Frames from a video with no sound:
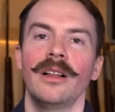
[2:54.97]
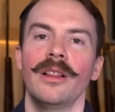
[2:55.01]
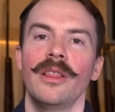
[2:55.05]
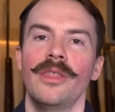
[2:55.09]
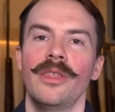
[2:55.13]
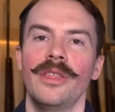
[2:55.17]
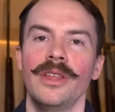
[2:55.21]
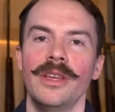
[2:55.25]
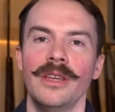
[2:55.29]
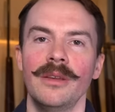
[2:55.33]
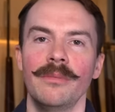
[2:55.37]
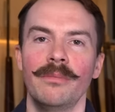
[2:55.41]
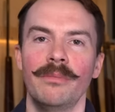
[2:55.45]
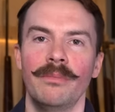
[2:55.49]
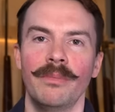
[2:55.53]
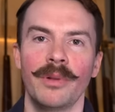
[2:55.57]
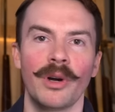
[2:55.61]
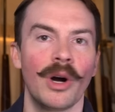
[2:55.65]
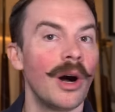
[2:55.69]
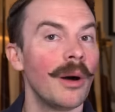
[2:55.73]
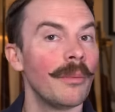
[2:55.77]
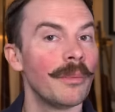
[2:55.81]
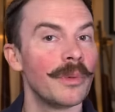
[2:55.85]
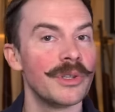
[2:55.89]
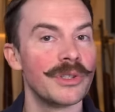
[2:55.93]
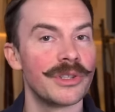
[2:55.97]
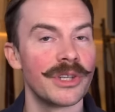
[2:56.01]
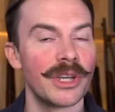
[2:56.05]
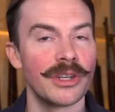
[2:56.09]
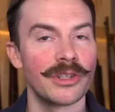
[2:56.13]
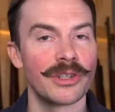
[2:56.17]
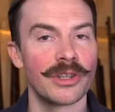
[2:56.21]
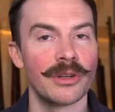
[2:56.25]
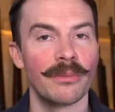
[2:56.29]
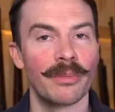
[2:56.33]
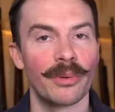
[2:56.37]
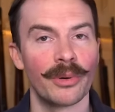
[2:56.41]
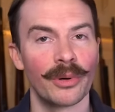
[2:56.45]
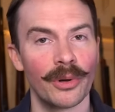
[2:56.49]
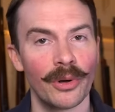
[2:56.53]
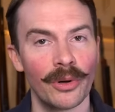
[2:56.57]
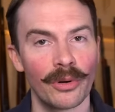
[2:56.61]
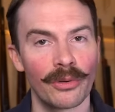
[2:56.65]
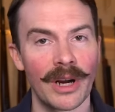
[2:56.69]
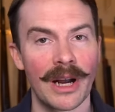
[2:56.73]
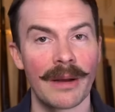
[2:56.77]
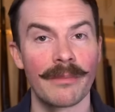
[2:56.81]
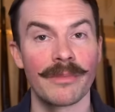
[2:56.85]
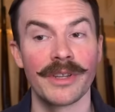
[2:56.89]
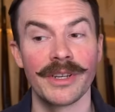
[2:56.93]
the compensation
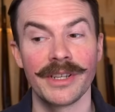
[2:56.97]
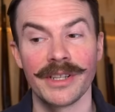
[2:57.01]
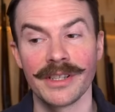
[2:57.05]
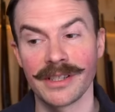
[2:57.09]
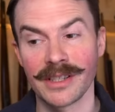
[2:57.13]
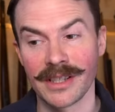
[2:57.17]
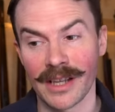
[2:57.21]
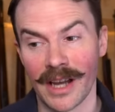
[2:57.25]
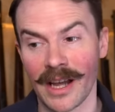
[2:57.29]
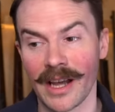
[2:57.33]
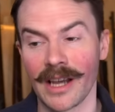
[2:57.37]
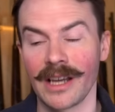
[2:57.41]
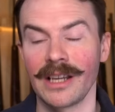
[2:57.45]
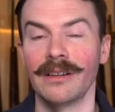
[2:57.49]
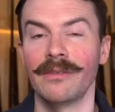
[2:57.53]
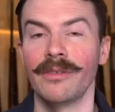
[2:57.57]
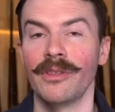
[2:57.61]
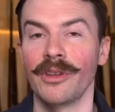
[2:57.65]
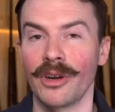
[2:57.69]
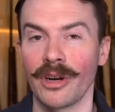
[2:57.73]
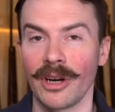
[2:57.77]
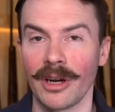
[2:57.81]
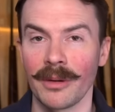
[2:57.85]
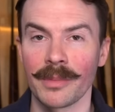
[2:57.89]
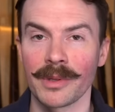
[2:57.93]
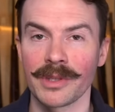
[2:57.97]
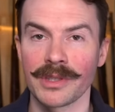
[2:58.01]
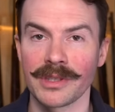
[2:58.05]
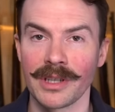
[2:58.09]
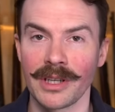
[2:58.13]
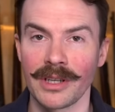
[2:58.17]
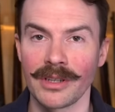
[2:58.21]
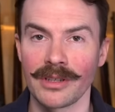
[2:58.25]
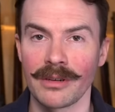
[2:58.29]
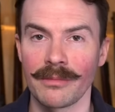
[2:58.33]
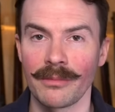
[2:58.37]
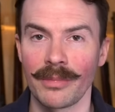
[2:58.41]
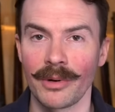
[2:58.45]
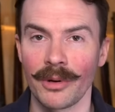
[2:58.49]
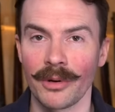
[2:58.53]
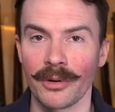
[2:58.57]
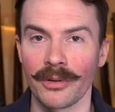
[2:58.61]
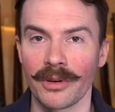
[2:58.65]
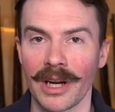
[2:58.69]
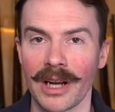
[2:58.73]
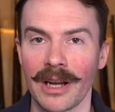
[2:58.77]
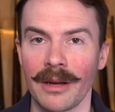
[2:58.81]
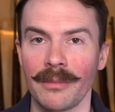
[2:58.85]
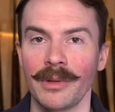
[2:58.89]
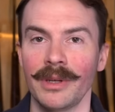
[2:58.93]
program, the design of the compensation
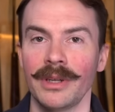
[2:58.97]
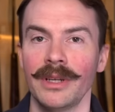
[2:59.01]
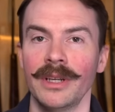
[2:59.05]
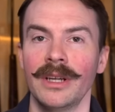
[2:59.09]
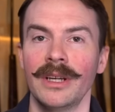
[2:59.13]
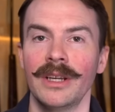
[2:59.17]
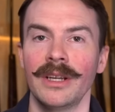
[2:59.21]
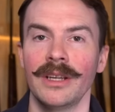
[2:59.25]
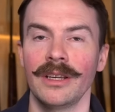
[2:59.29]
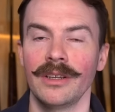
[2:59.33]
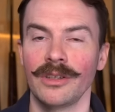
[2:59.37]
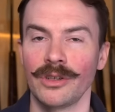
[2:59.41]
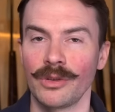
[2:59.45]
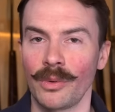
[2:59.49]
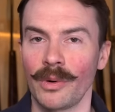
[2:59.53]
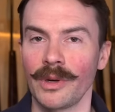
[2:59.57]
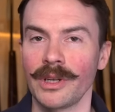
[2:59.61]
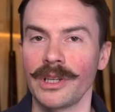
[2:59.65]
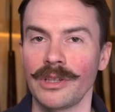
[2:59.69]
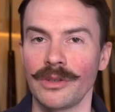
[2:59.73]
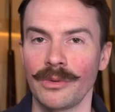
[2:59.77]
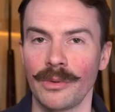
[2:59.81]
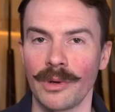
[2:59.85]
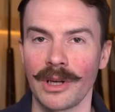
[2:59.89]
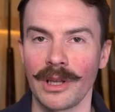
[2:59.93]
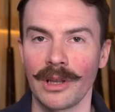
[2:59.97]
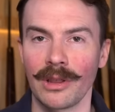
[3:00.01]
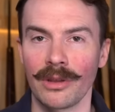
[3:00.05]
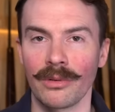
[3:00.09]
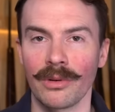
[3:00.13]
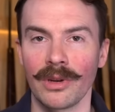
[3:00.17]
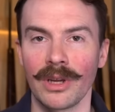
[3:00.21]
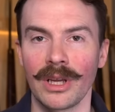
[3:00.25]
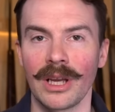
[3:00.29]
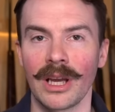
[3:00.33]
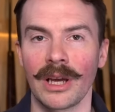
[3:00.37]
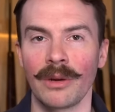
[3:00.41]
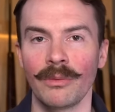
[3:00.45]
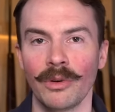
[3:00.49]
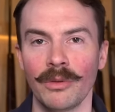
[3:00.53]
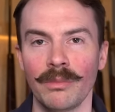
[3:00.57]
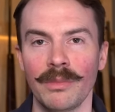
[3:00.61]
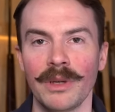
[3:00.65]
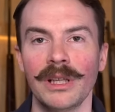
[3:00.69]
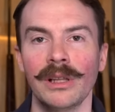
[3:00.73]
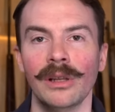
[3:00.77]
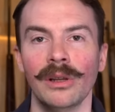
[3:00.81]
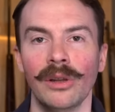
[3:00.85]
program in 2023, and would be